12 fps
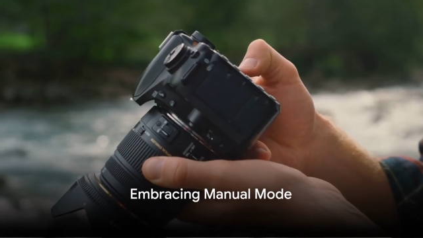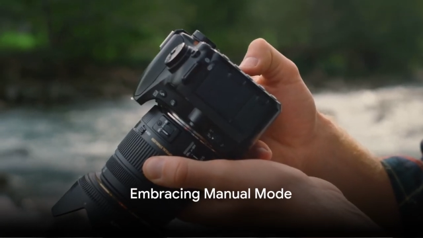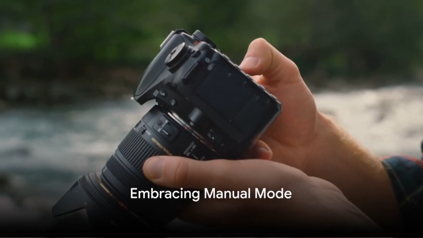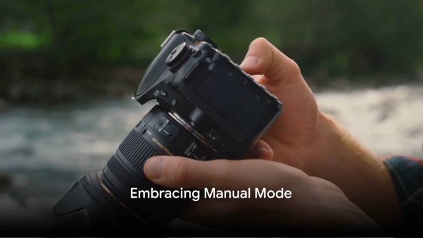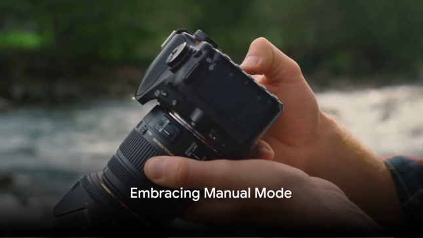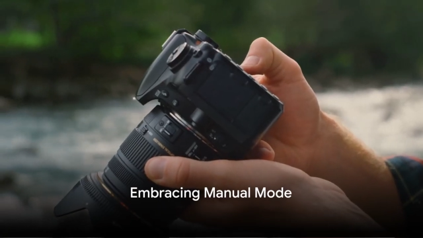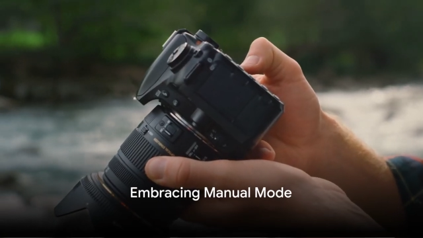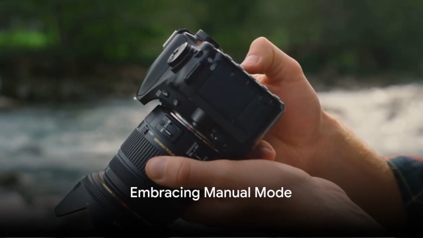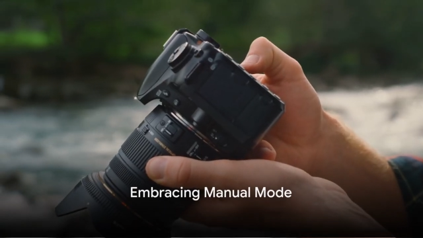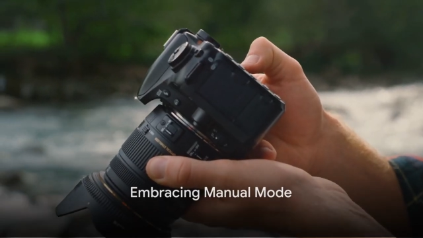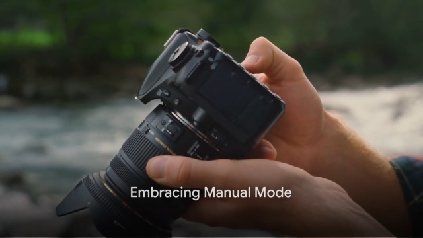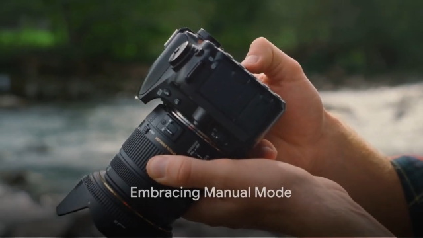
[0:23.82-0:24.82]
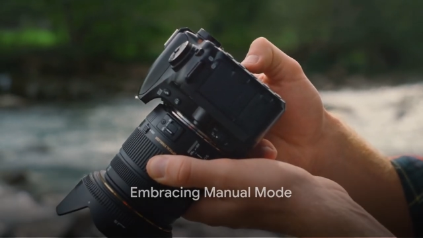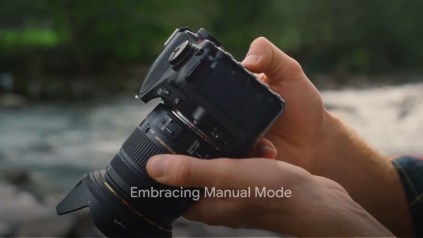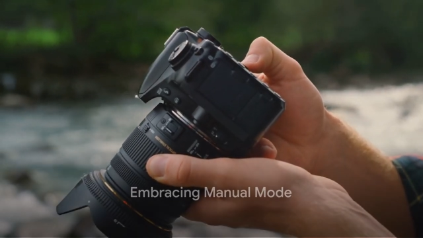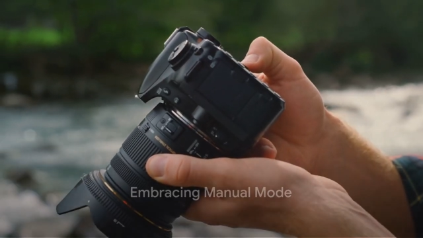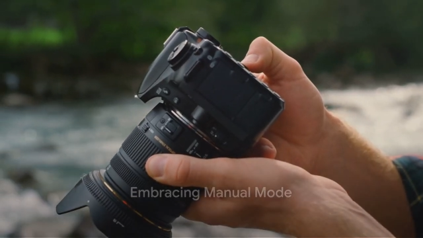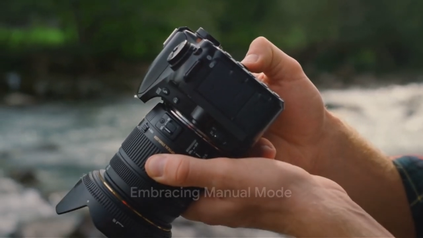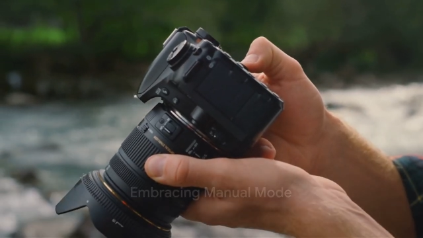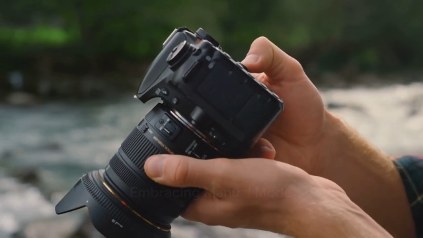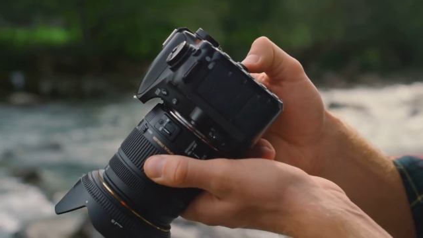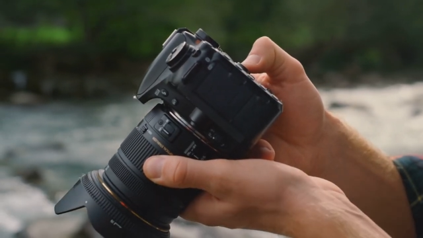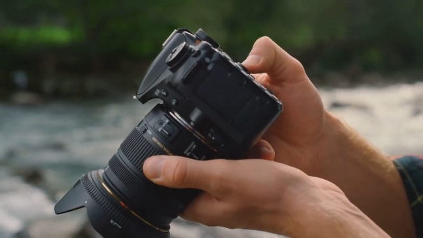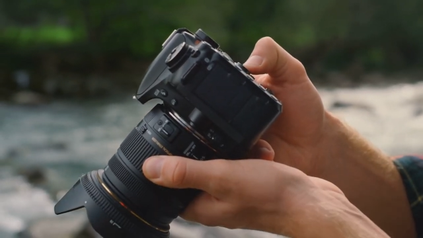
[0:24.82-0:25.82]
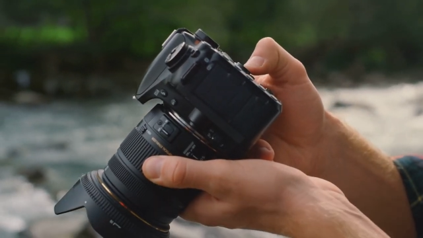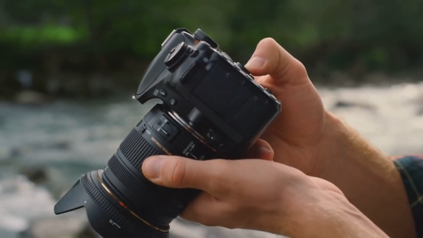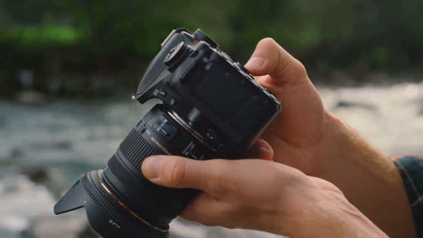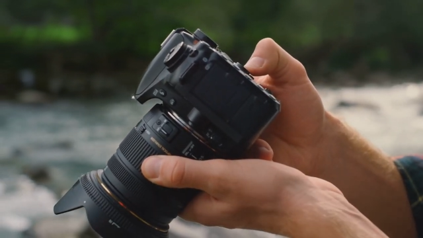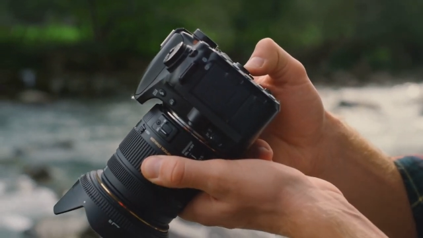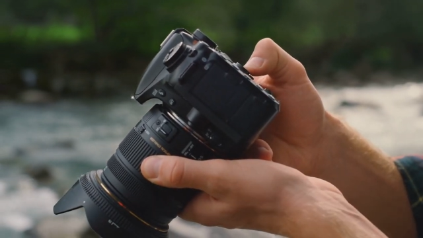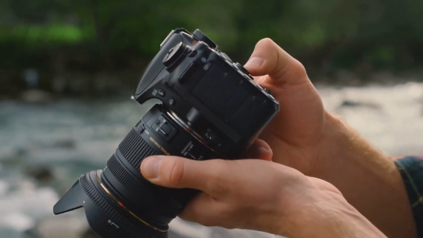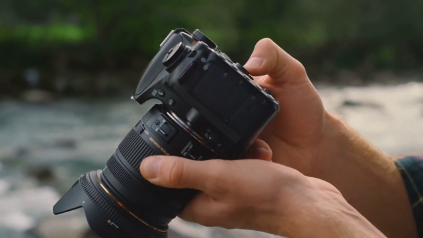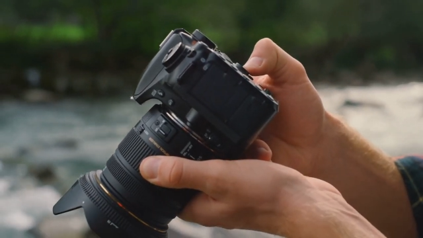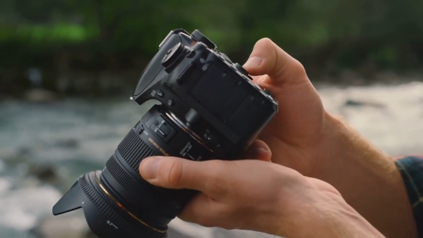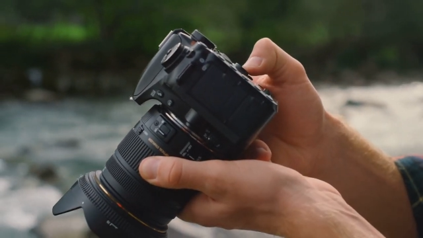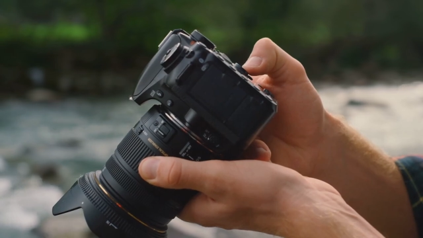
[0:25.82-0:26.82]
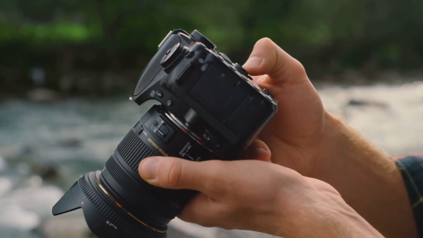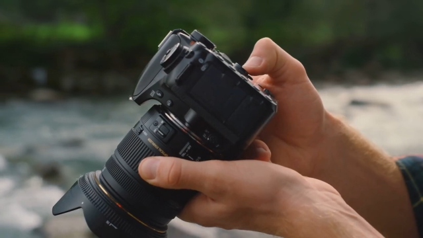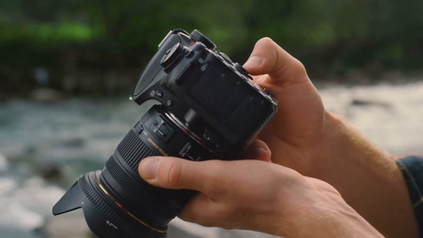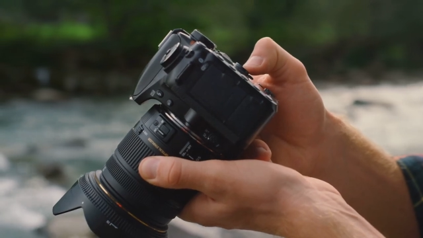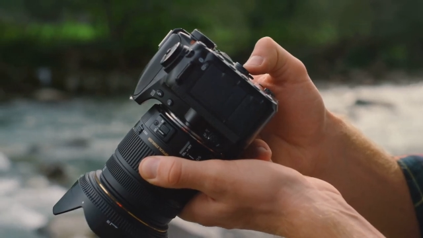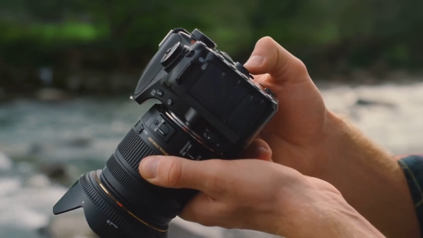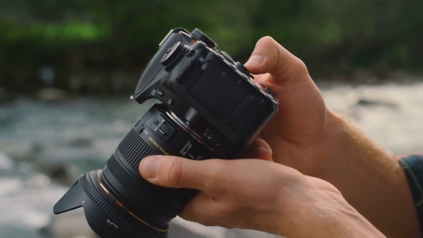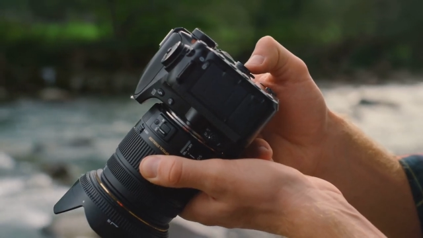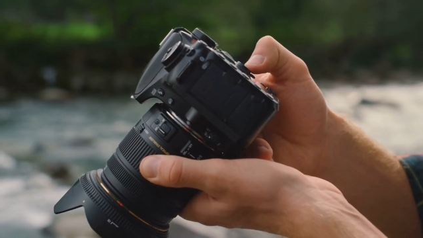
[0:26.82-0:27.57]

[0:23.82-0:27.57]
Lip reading: Nobody's mouth can be seen.